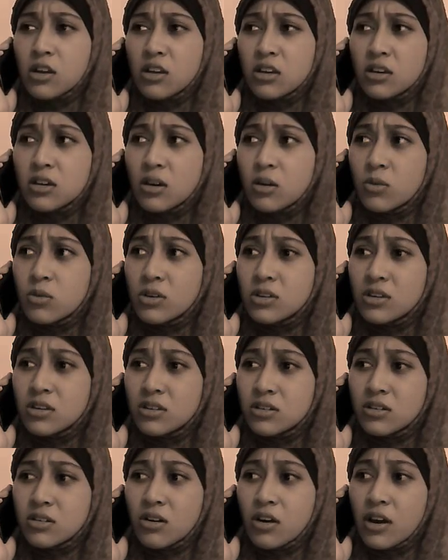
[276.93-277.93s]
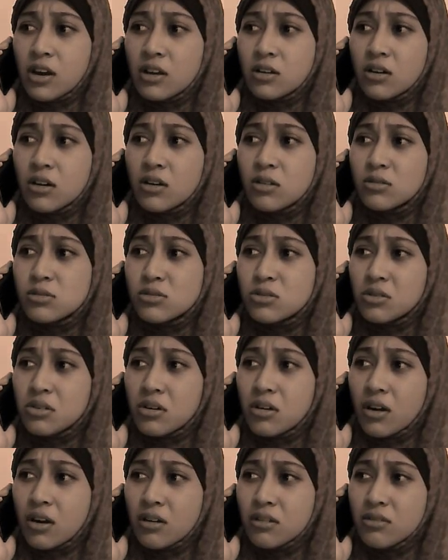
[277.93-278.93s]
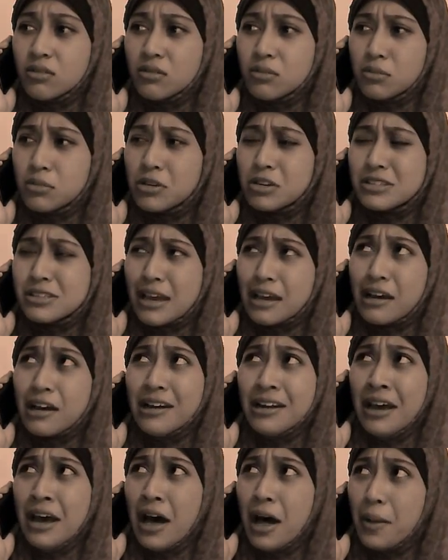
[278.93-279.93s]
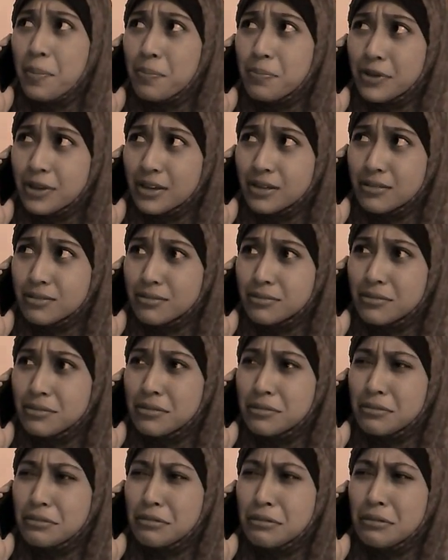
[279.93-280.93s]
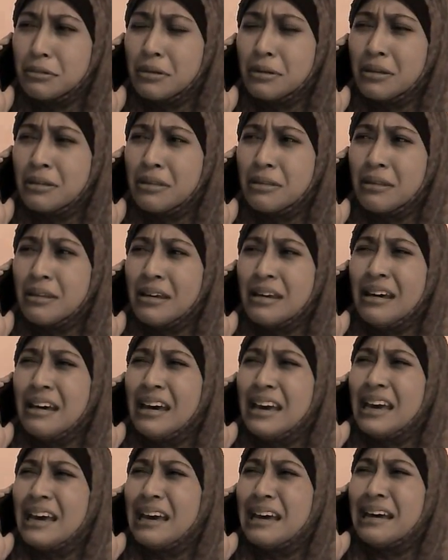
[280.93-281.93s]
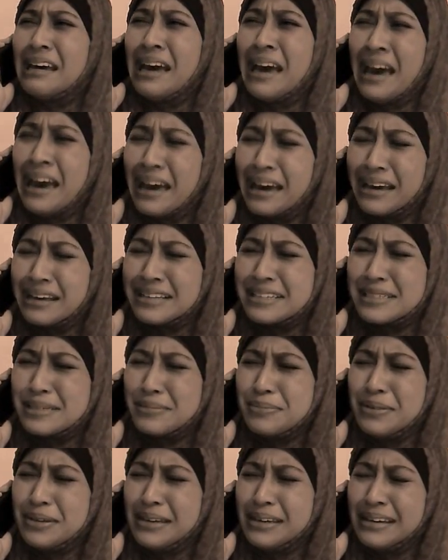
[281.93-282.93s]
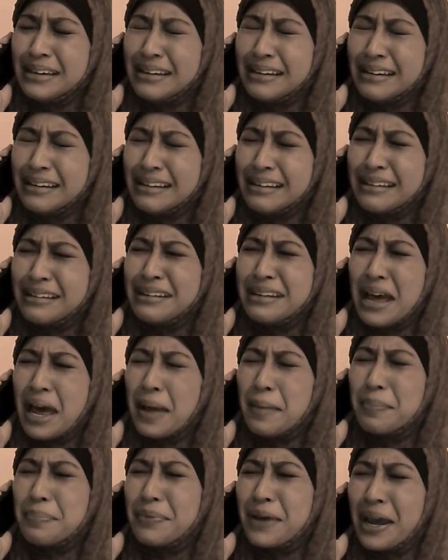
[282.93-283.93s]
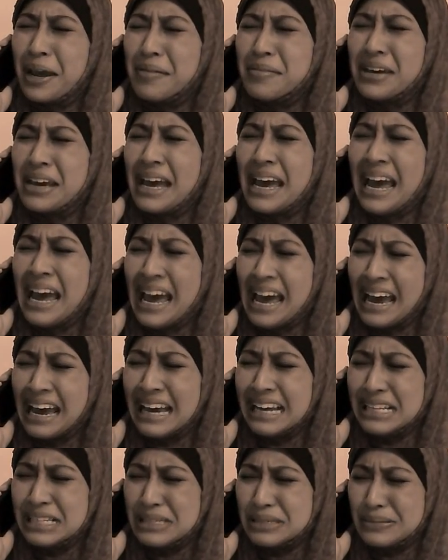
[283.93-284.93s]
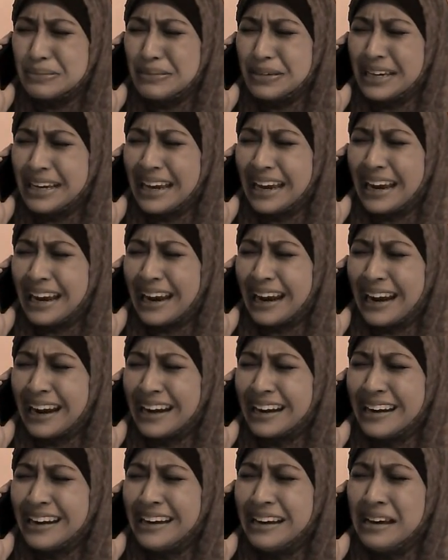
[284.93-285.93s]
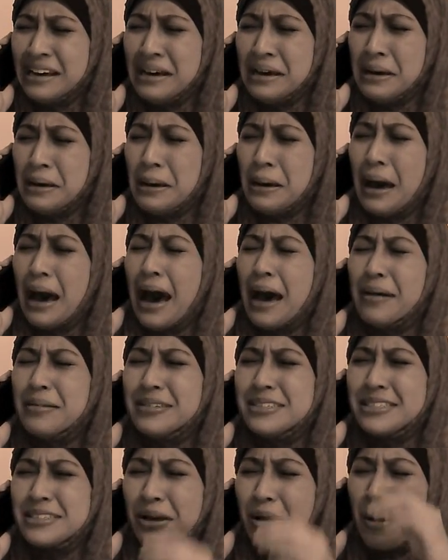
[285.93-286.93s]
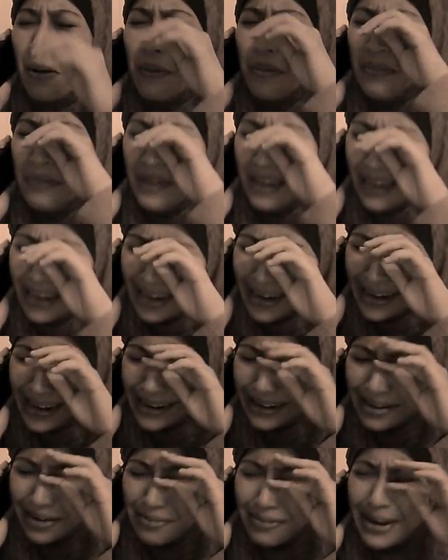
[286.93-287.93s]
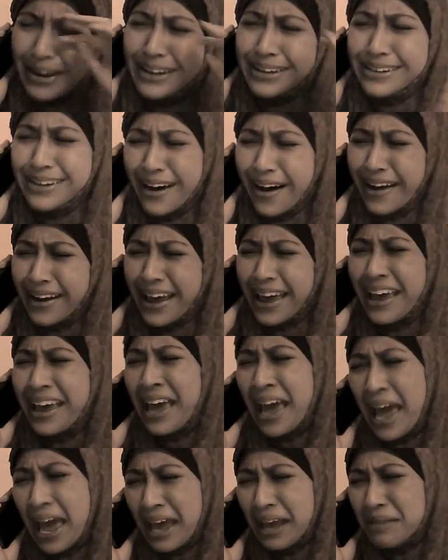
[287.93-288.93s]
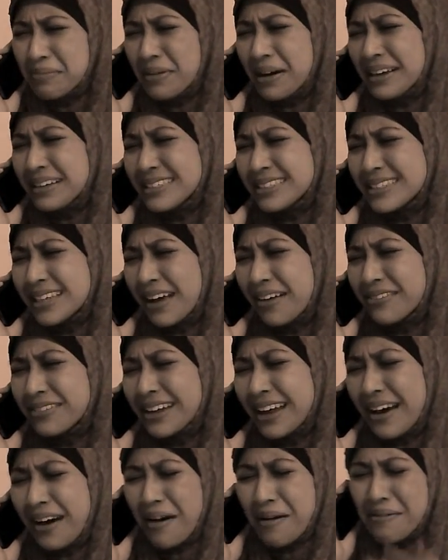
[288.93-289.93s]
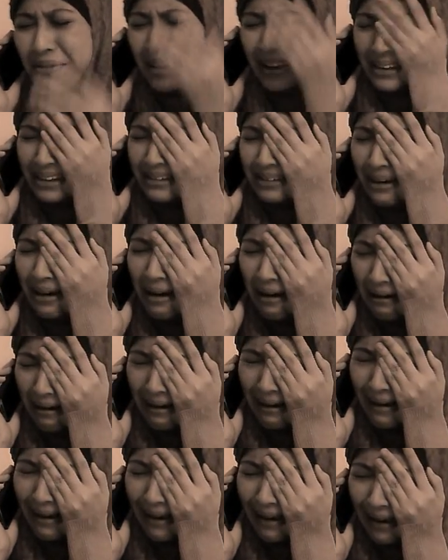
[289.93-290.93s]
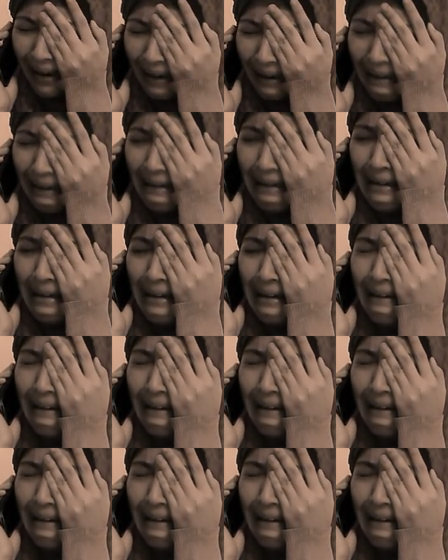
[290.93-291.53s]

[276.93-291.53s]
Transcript: And then kan, when he cried, I also cried. Because I can't help it. He hates me. That baby hates me. I'm so mean. Oh my god, I hate myself now. Oh my god.